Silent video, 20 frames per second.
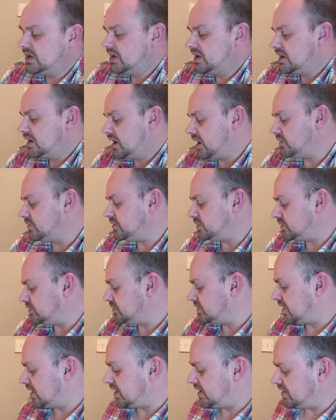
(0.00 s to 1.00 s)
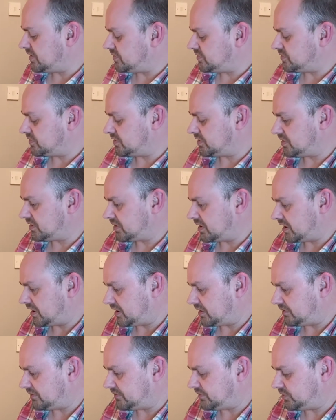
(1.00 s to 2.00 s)
How you do that is you're going to
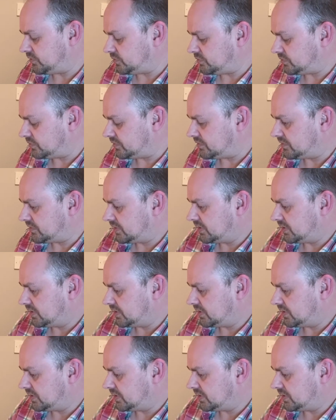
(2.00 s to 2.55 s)
have your